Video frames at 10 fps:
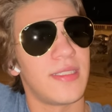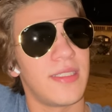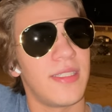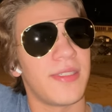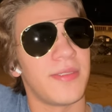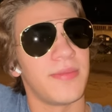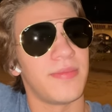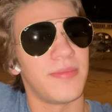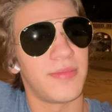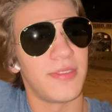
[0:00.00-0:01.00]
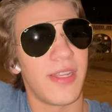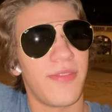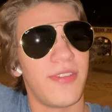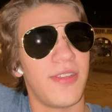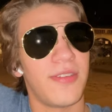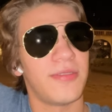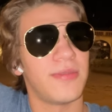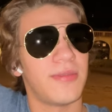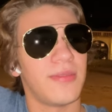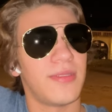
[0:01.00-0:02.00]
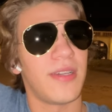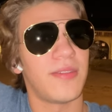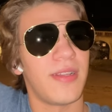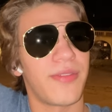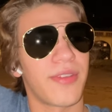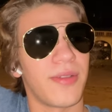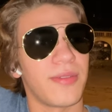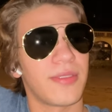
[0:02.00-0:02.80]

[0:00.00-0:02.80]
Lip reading: you know, you never know how life goes.